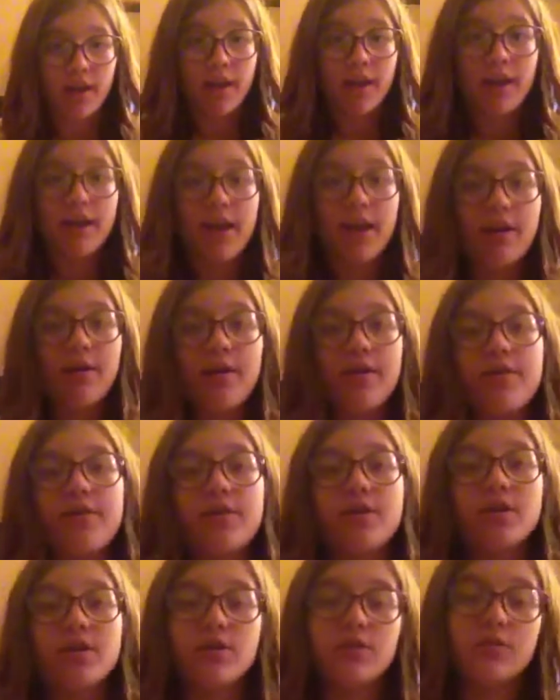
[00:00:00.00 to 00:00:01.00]
Now, if you
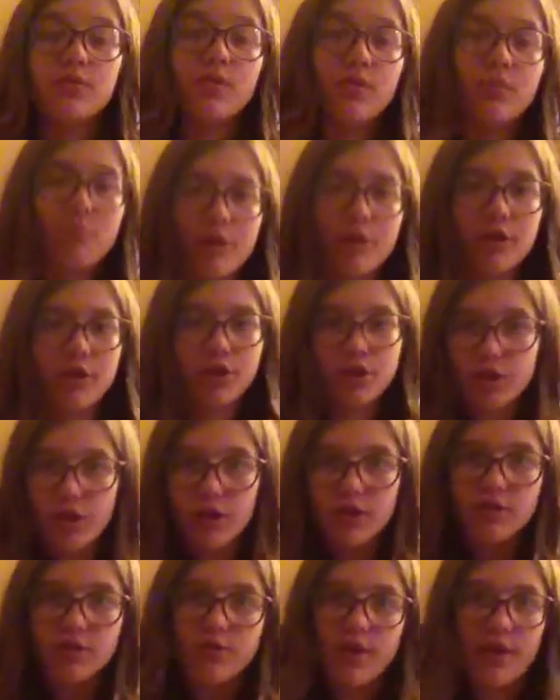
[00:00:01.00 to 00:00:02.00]
can do a bunch of
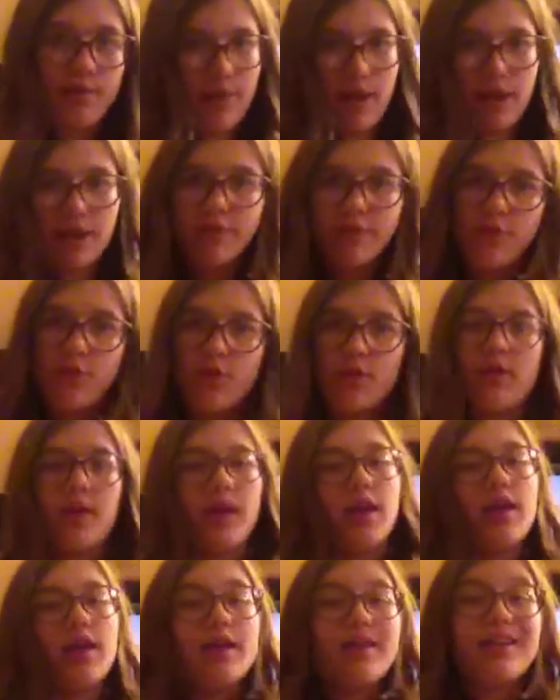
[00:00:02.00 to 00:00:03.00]
jugs right back and forth,
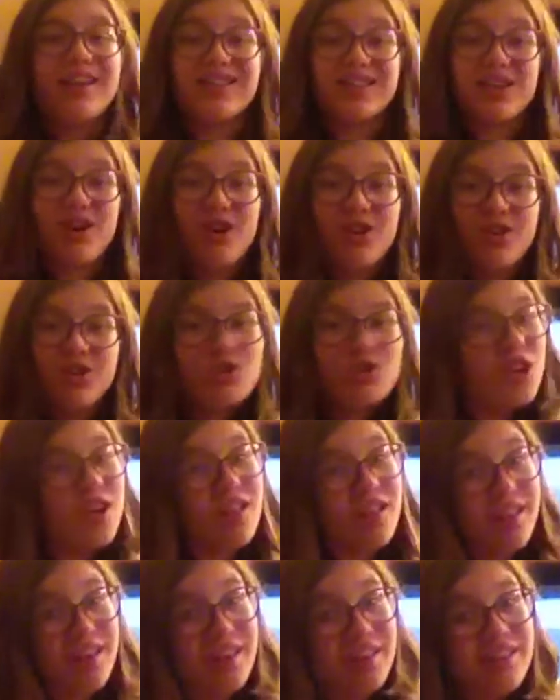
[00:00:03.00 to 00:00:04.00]
that's called
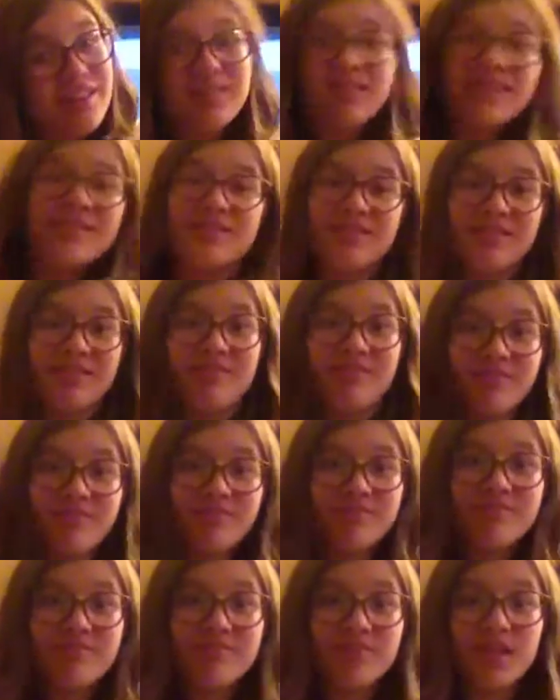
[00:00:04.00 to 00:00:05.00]
juggling.
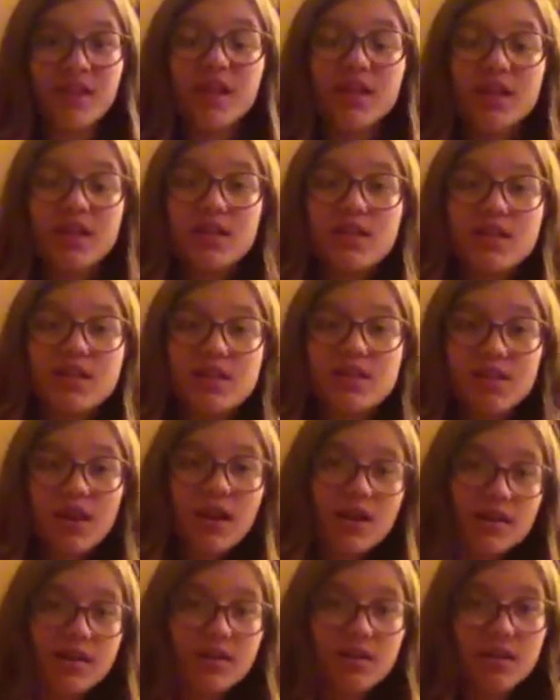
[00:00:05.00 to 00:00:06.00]
It's
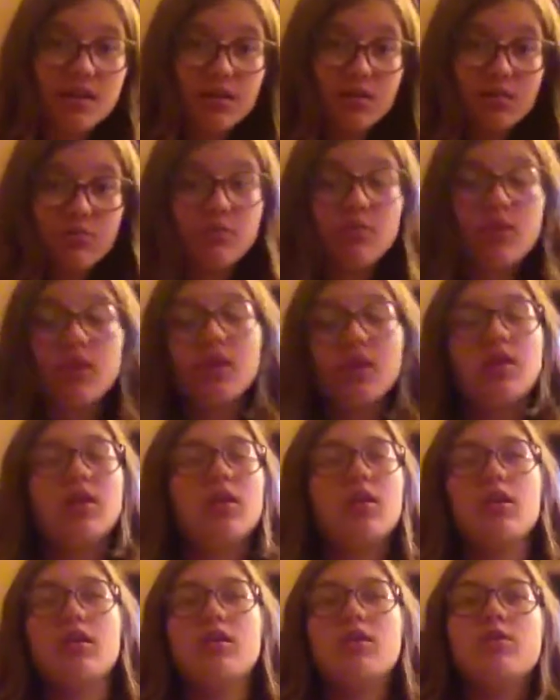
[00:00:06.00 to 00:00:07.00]
awesome.
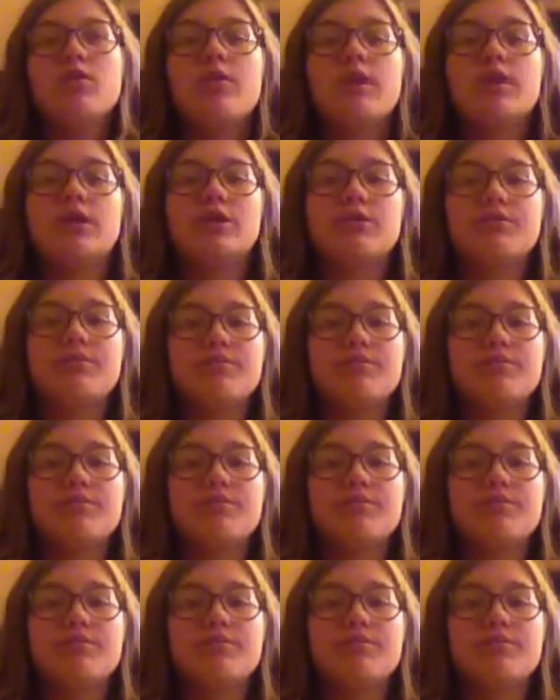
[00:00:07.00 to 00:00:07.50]
Watch.